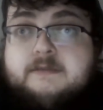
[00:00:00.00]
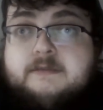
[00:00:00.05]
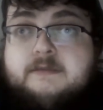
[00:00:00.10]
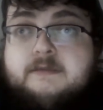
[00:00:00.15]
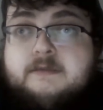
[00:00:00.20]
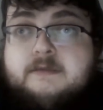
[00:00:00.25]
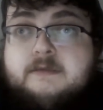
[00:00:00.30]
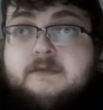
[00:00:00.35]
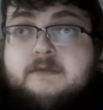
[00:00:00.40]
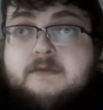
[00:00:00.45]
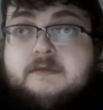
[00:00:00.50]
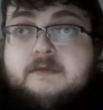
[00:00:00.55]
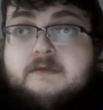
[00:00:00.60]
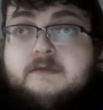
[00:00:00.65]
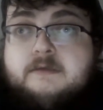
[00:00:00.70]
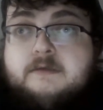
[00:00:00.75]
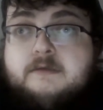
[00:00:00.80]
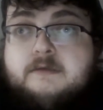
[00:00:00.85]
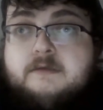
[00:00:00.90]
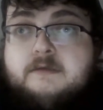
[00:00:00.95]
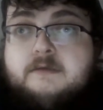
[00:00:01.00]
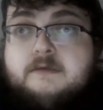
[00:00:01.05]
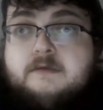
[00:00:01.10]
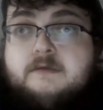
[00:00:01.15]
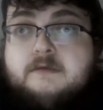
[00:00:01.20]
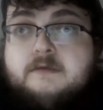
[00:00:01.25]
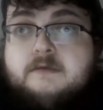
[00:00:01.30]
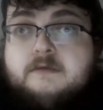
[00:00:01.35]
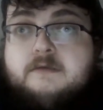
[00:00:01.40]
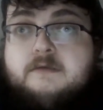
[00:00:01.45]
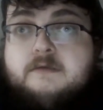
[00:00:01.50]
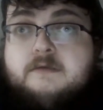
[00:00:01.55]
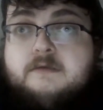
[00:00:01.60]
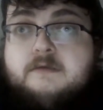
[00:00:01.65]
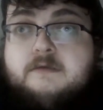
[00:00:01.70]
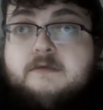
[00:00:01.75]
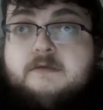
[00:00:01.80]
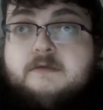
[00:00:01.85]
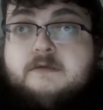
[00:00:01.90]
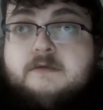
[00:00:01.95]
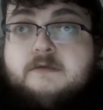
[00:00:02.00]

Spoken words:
(silence)